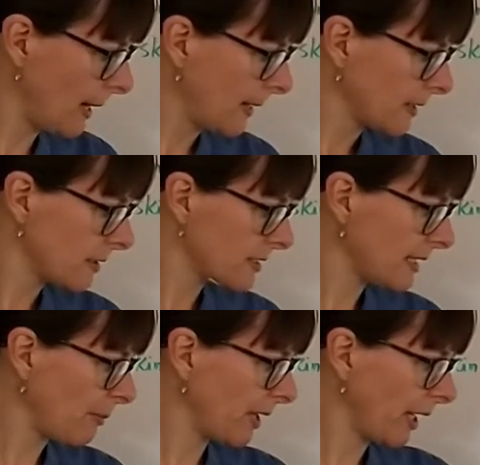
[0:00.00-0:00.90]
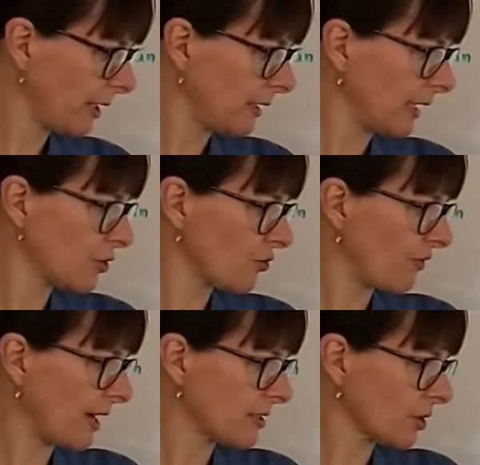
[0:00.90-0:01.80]
disseminated
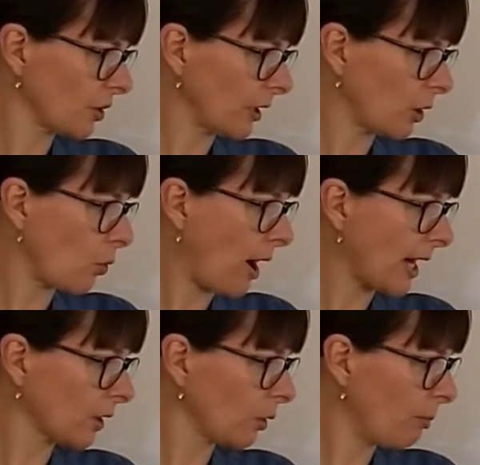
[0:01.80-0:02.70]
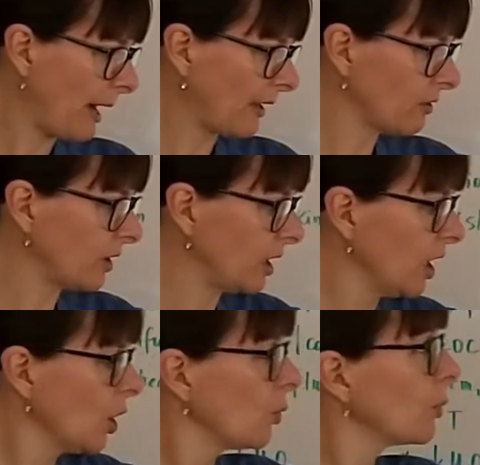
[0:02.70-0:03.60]
intravascular coagulopathy,
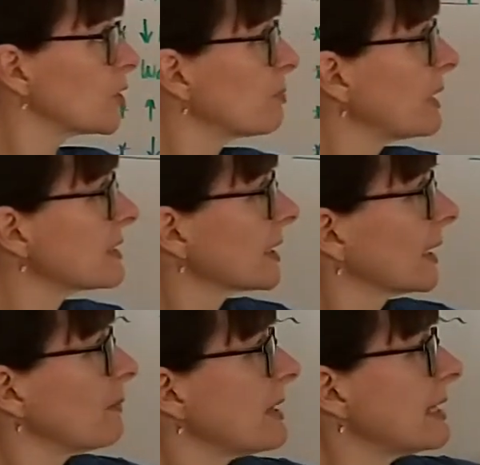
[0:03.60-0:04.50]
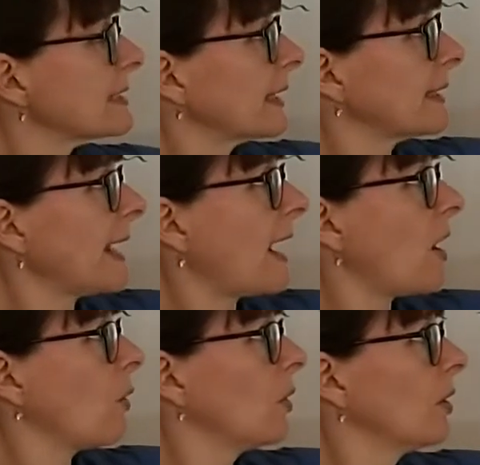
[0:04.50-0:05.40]
which basically means that
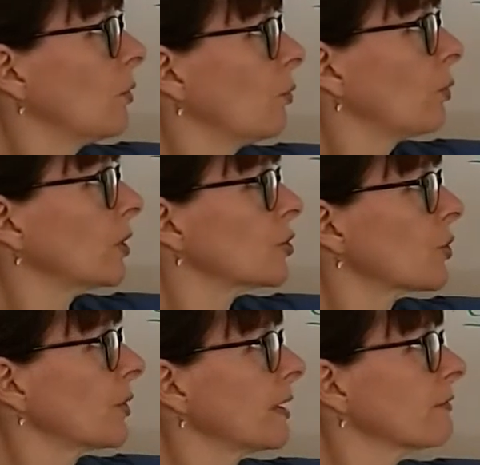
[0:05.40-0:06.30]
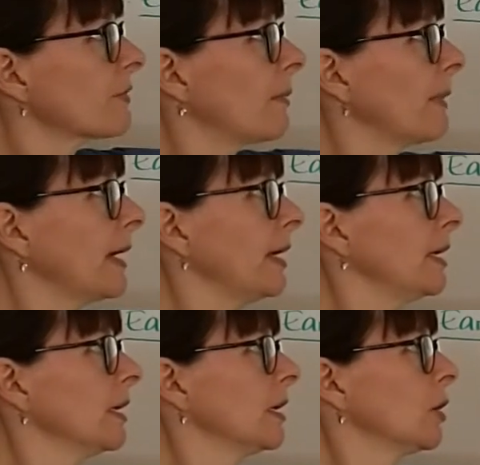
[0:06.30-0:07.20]
now we're turning from a
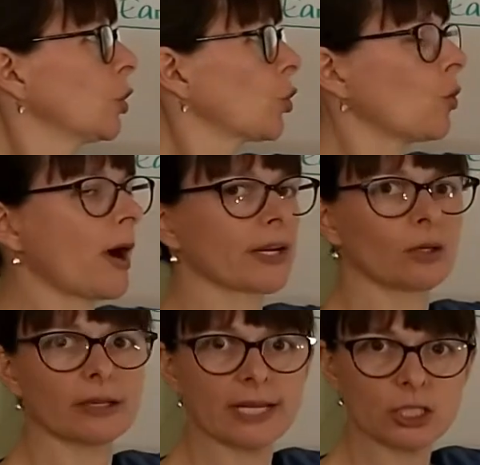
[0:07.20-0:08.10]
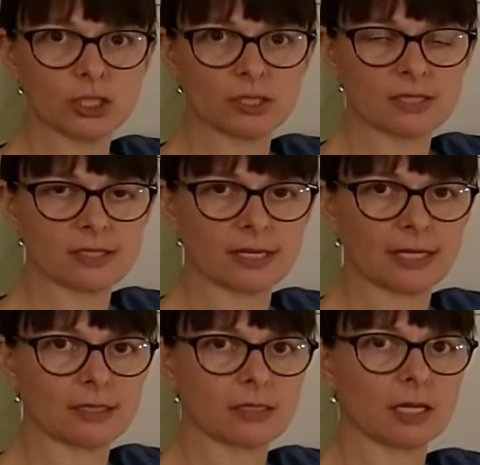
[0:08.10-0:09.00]
coagulation state
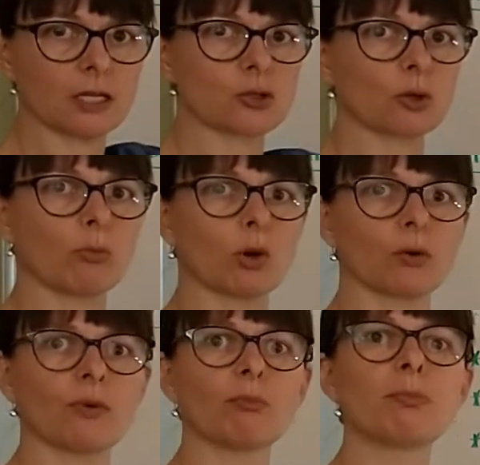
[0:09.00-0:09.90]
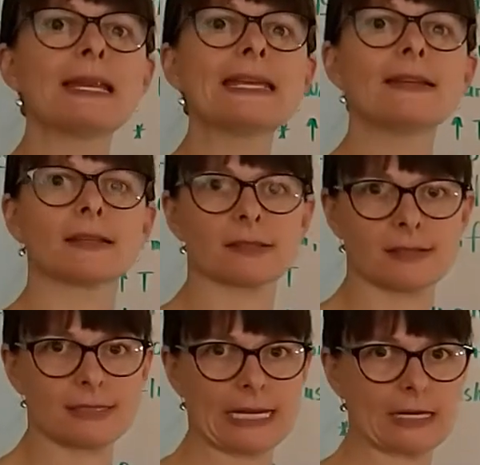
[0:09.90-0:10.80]
into more of a bleeding
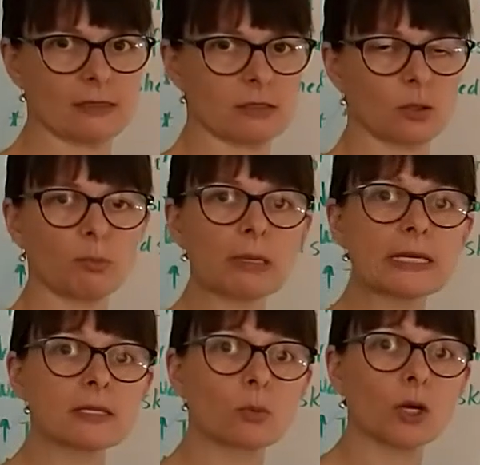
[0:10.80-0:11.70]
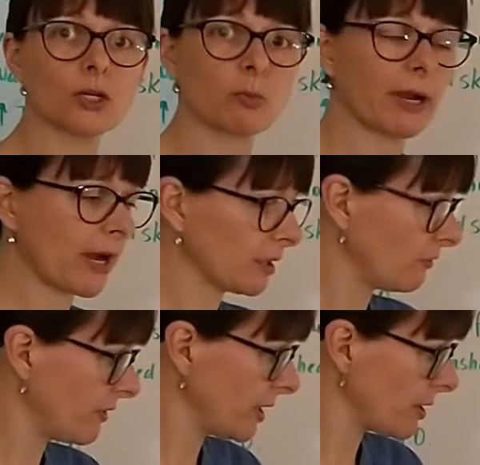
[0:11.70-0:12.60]
state. So please watch my other
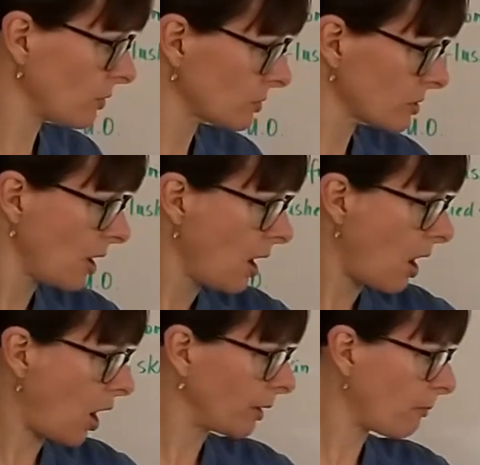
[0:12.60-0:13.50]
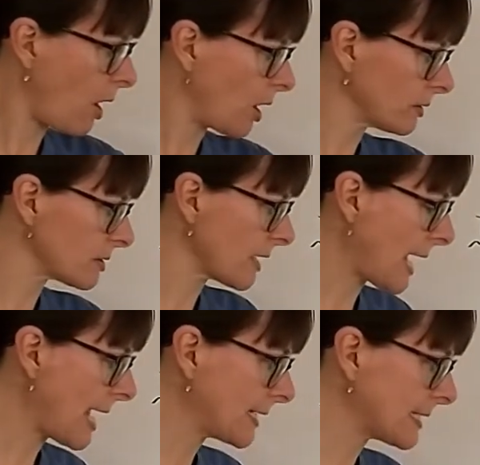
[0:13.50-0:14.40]
videos on MODS
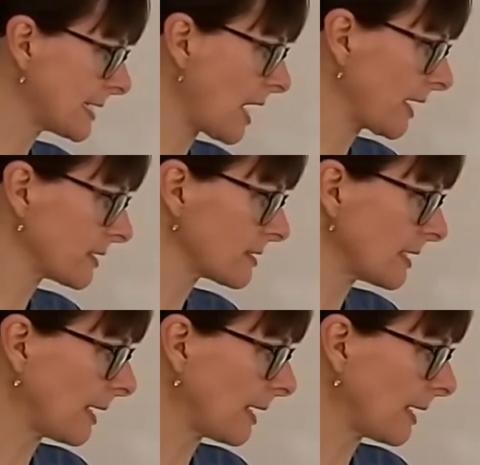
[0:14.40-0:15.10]
and DIC.